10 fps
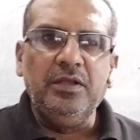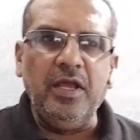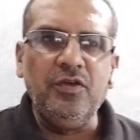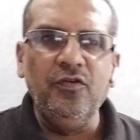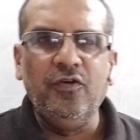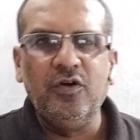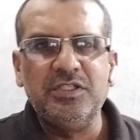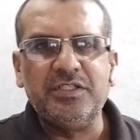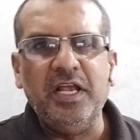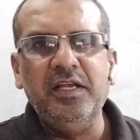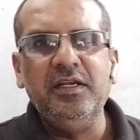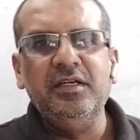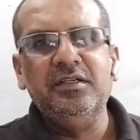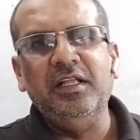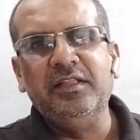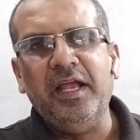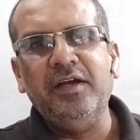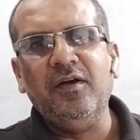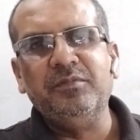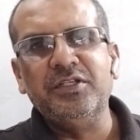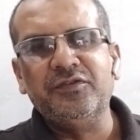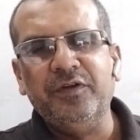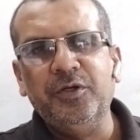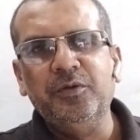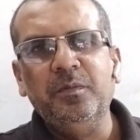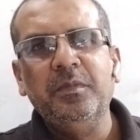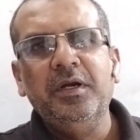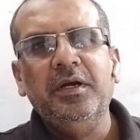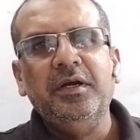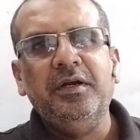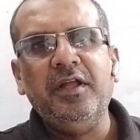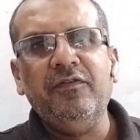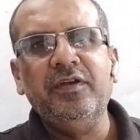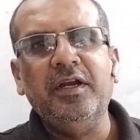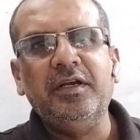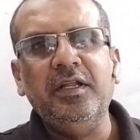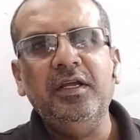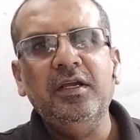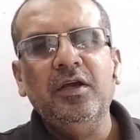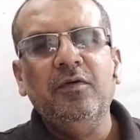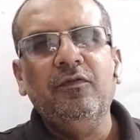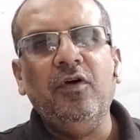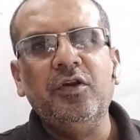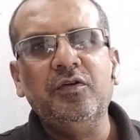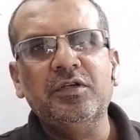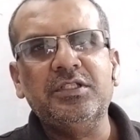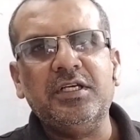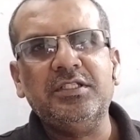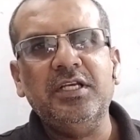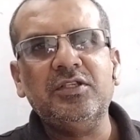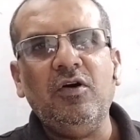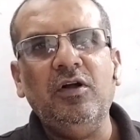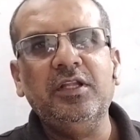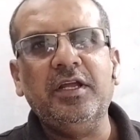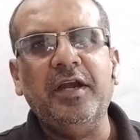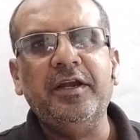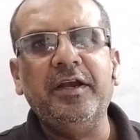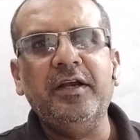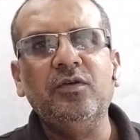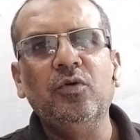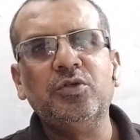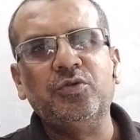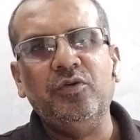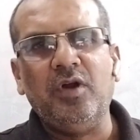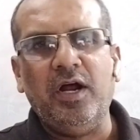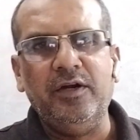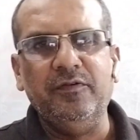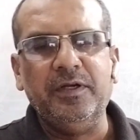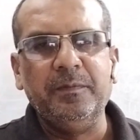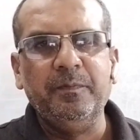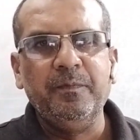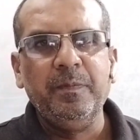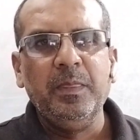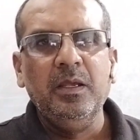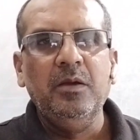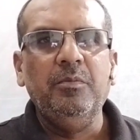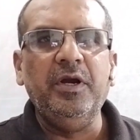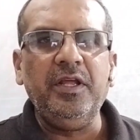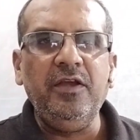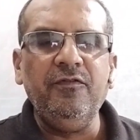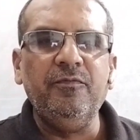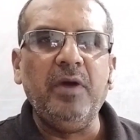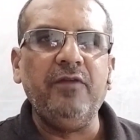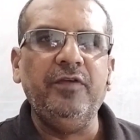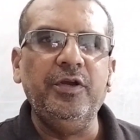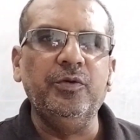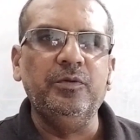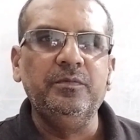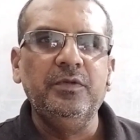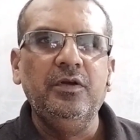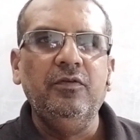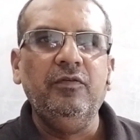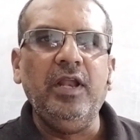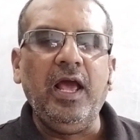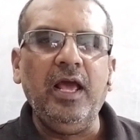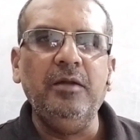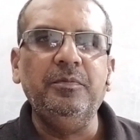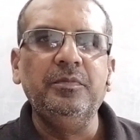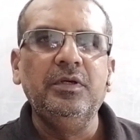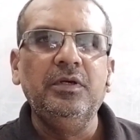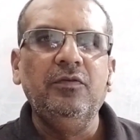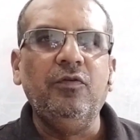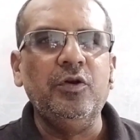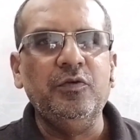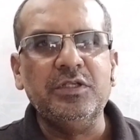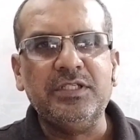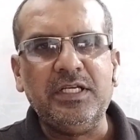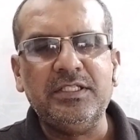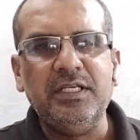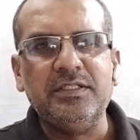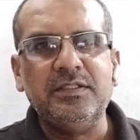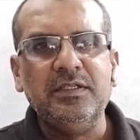Thank you for staying till the end of this video. Definitely for your success, all the credit goes to your hard work. But if my video will help for your success,